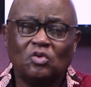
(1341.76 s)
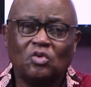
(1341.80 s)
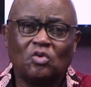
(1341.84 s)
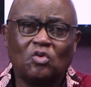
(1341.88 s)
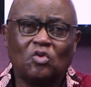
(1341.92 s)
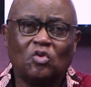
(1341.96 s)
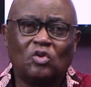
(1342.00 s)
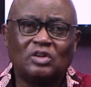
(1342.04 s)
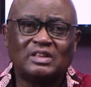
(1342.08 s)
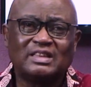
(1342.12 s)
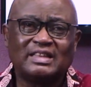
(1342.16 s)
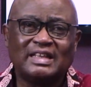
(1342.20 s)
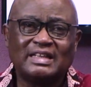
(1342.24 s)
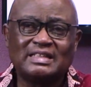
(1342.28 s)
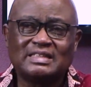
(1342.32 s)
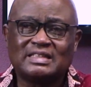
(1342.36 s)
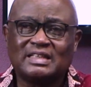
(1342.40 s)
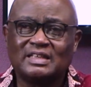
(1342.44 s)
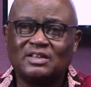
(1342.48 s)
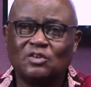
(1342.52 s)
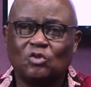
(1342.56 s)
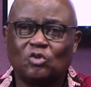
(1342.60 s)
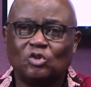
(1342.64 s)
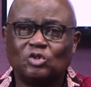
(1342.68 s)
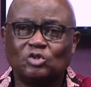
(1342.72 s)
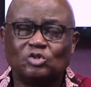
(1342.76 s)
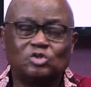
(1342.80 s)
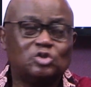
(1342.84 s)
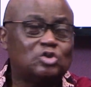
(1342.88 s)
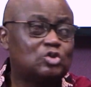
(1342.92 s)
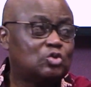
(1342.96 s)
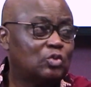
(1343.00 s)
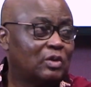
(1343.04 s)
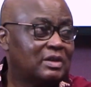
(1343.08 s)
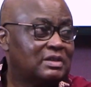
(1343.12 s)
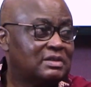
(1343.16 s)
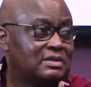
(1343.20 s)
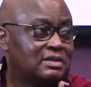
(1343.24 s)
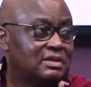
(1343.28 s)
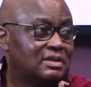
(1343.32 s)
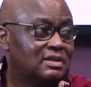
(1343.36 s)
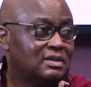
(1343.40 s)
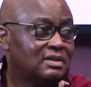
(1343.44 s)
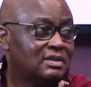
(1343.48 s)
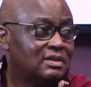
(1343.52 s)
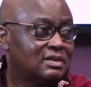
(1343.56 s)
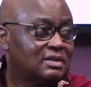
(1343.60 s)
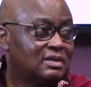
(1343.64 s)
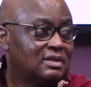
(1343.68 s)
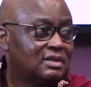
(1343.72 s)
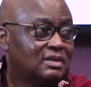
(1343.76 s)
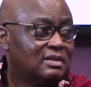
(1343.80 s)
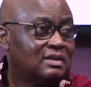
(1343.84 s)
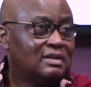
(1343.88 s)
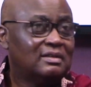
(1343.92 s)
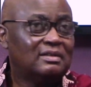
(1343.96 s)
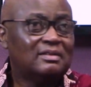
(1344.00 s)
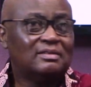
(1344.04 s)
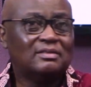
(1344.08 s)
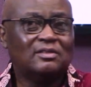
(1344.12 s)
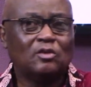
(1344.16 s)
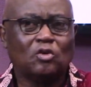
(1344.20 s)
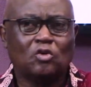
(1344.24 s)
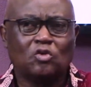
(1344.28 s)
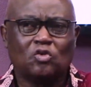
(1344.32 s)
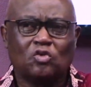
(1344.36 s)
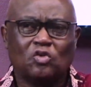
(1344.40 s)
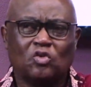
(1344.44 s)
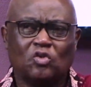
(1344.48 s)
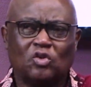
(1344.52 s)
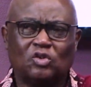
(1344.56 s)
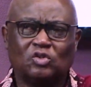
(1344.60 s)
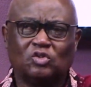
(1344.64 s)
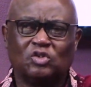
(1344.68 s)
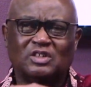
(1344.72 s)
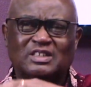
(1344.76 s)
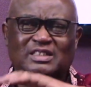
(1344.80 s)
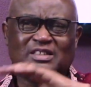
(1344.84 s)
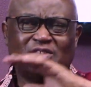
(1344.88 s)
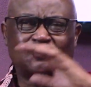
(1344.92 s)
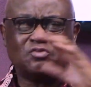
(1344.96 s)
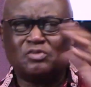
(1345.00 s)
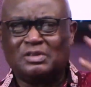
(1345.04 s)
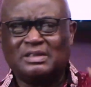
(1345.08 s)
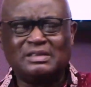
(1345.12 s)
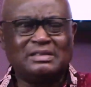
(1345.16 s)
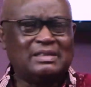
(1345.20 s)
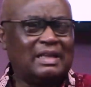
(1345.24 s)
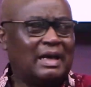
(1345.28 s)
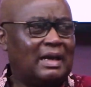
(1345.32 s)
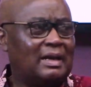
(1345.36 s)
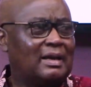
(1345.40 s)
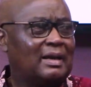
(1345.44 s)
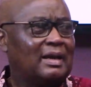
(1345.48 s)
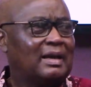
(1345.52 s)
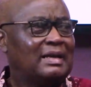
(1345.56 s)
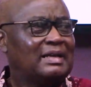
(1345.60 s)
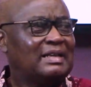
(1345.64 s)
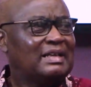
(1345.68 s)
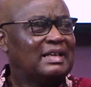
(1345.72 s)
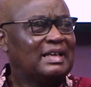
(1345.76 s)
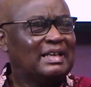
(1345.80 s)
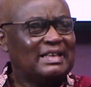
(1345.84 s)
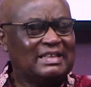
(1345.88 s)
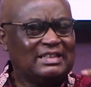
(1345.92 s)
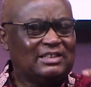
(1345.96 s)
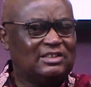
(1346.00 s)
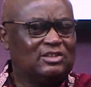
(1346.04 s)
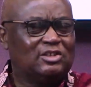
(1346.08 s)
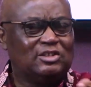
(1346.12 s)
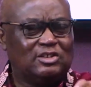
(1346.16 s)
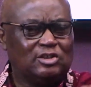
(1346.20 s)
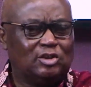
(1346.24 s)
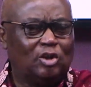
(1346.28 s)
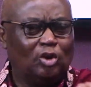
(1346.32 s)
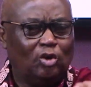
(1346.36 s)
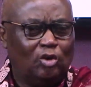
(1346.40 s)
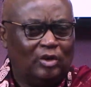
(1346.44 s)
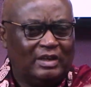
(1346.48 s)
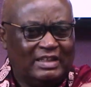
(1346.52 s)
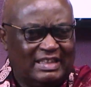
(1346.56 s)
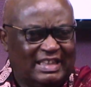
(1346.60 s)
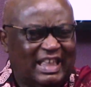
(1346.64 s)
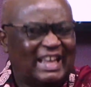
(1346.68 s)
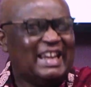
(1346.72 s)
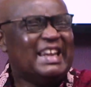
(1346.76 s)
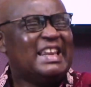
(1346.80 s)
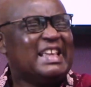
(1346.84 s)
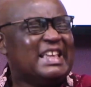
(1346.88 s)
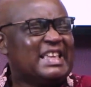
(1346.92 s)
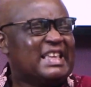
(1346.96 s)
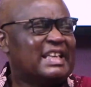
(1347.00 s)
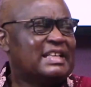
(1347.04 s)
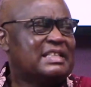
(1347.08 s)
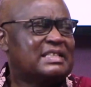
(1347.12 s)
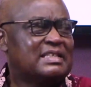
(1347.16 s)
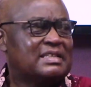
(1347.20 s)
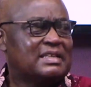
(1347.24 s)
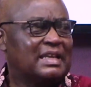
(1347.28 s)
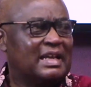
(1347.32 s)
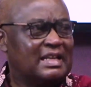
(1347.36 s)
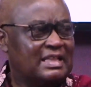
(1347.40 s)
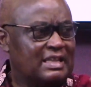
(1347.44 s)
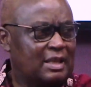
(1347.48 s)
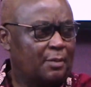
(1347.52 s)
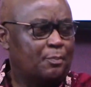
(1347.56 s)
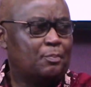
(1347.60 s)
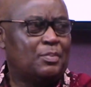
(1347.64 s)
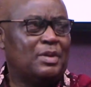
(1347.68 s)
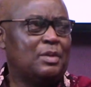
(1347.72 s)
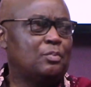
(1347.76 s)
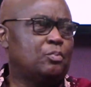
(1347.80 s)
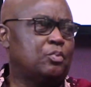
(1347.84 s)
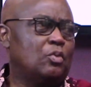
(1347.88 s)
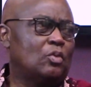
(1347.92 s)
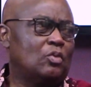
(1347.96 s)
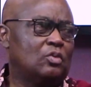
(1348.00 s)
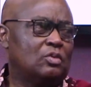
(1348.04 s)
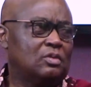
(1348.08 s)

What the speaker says: contesting constituency, contesting Vietnam, it's your delegates and the people.